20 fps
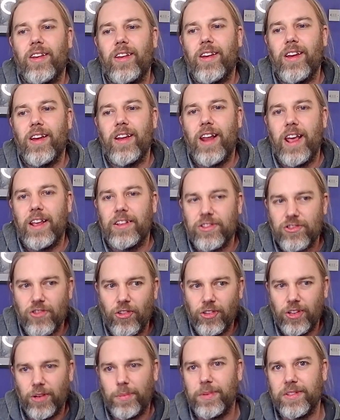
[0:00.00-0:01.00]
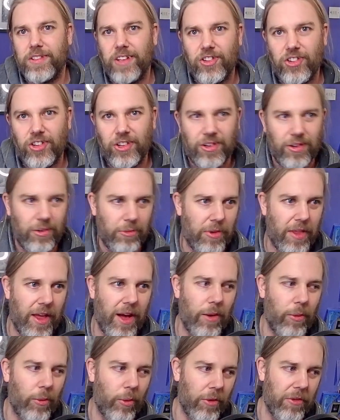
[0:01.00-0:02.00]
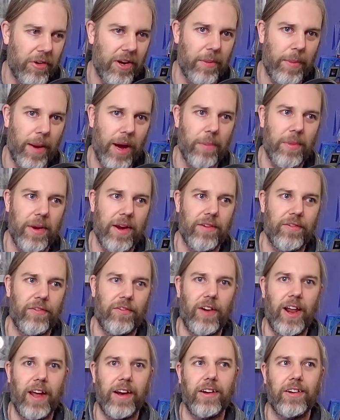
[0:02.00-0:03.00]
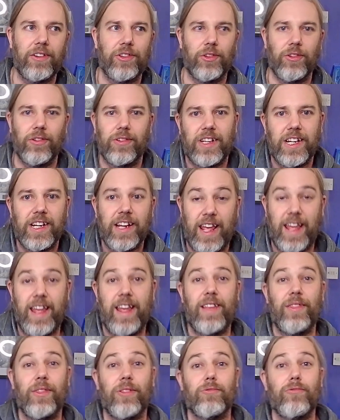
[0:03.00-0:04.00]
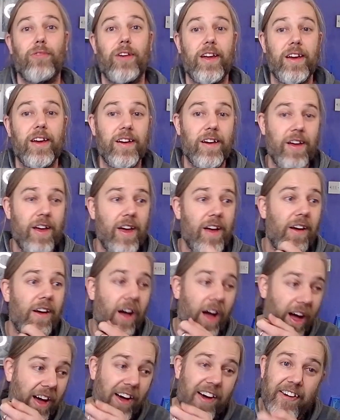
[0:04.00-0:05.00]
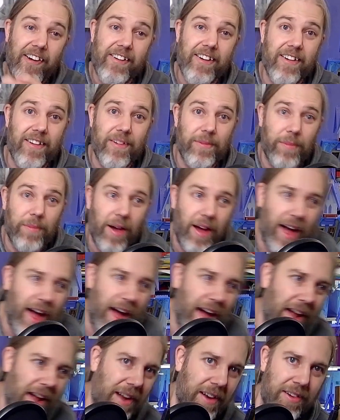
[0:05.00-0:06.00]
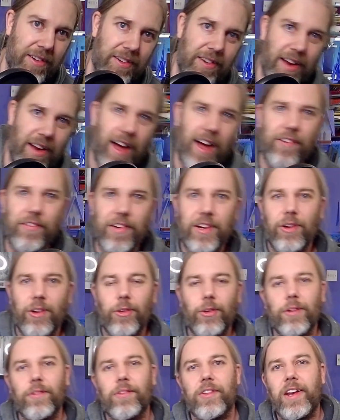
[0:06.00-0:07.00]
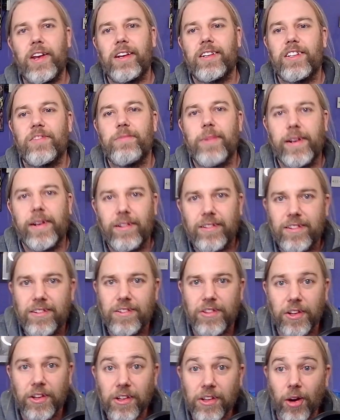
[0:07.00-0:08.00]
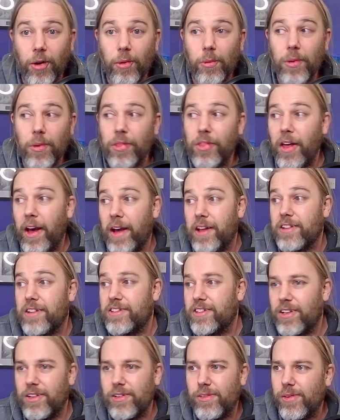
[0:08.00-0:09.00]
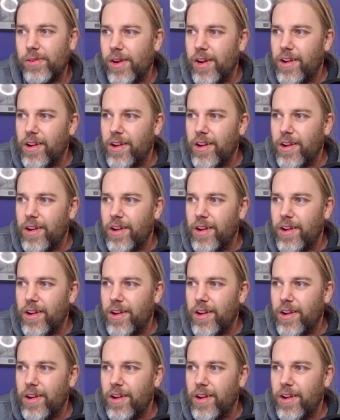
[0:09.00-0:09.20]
in a stronger position without worrying about being flanked or indeed hit in the rear, and having all of the negative penalties that go with that. So